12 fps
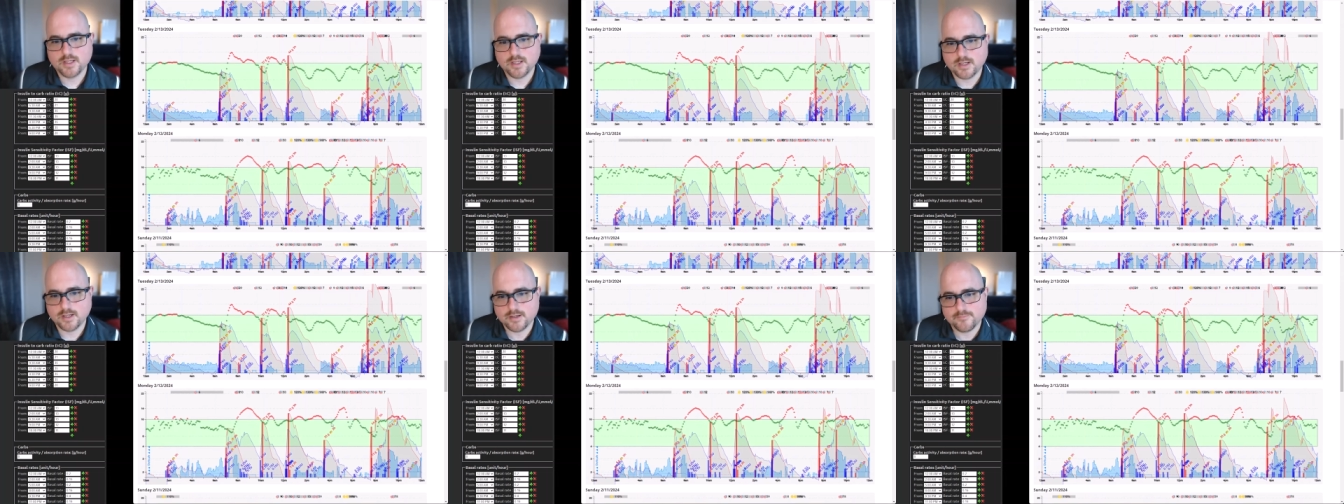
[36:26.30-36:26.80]

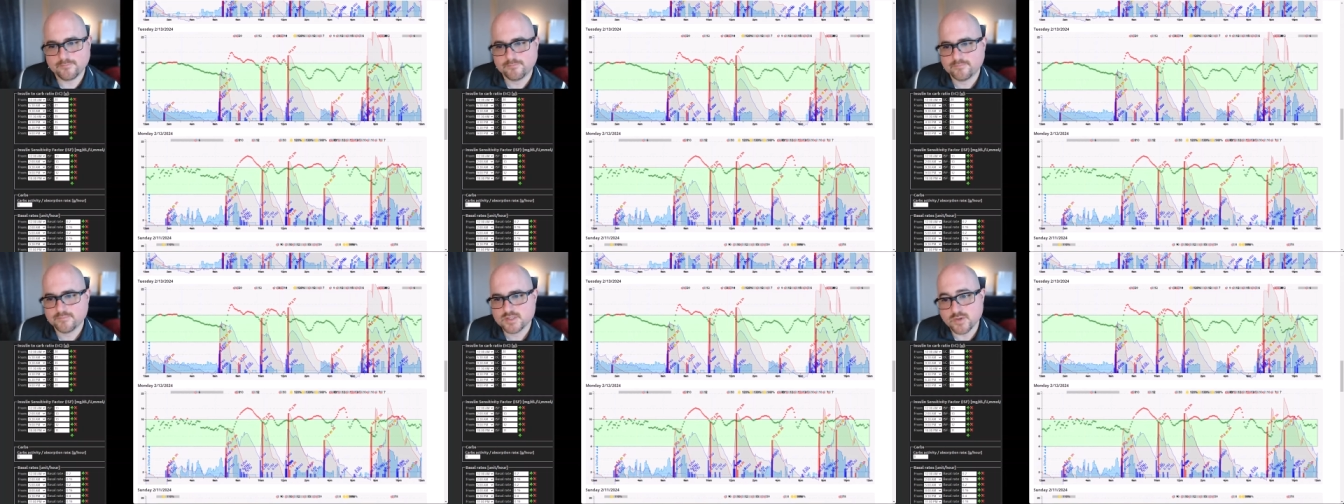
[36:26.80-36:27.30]
Um,
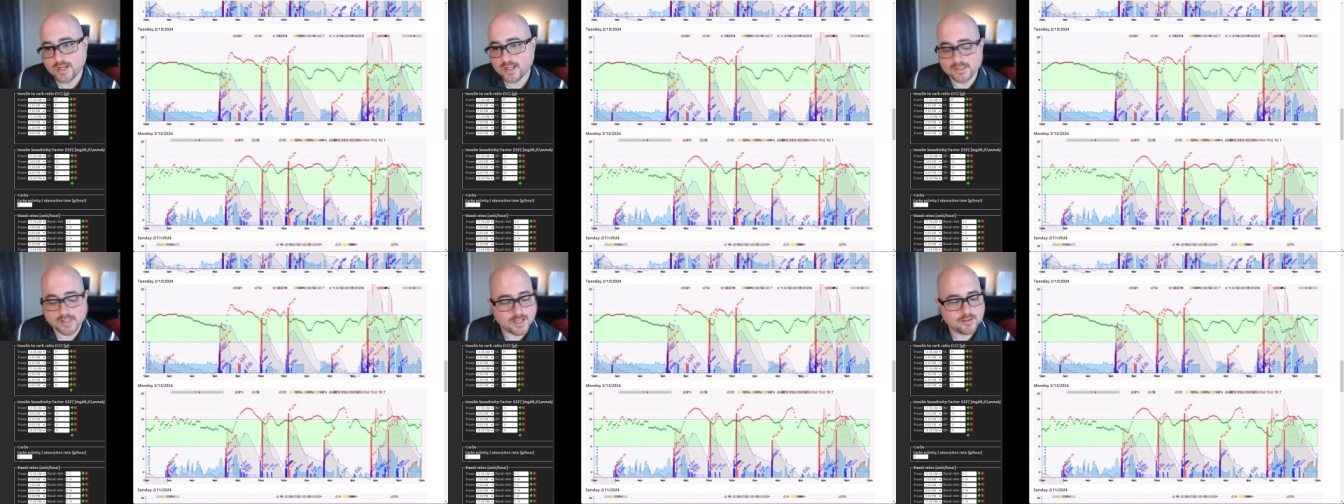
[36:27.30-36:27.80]
so I
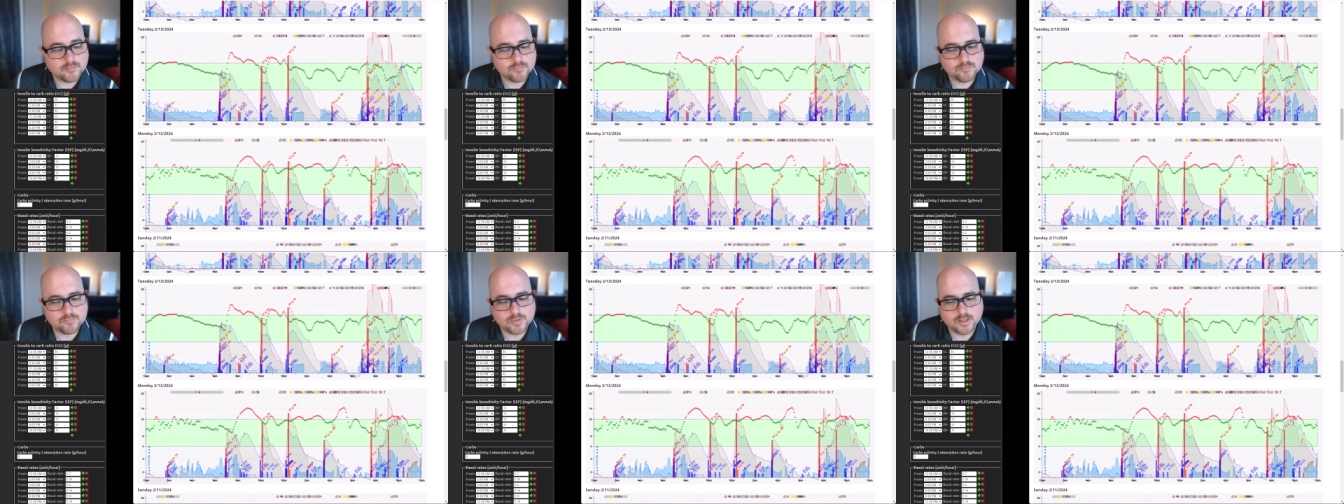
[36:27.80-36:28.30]
get that.
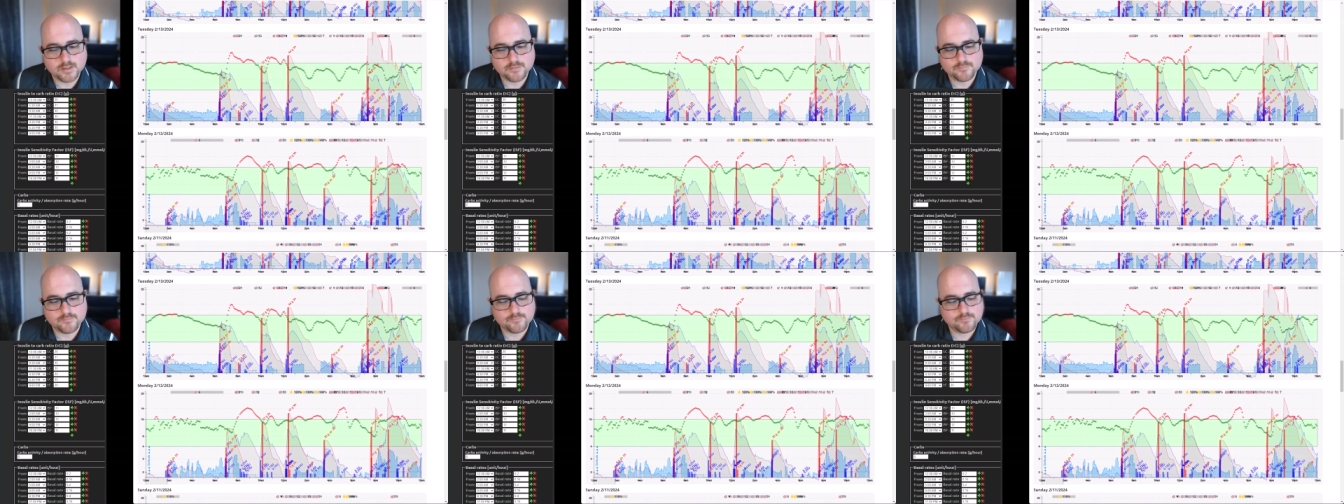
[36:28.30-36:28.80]

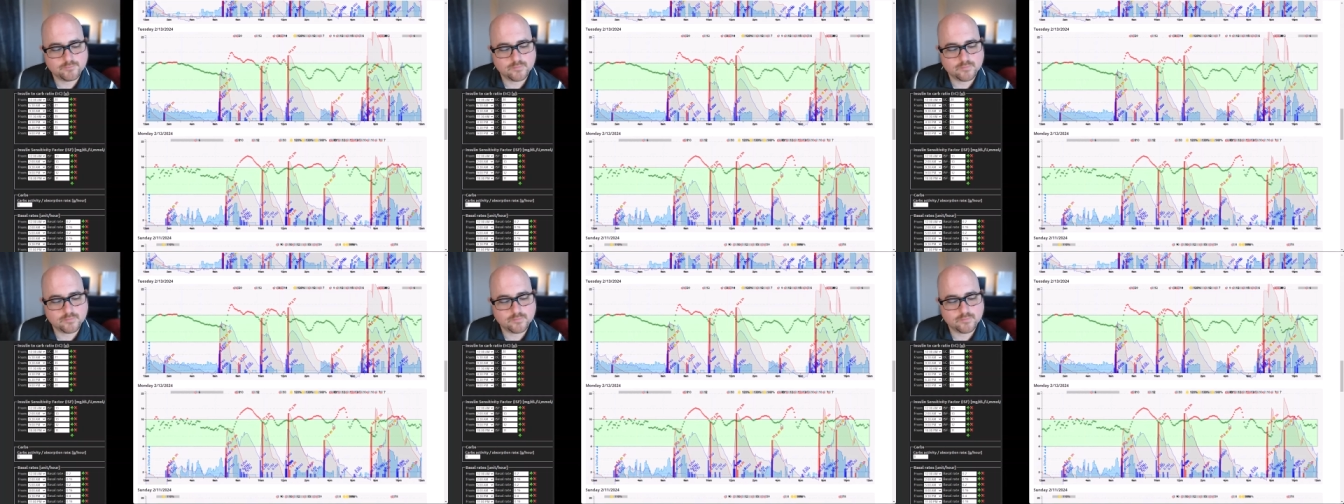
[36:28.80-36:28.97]
Um,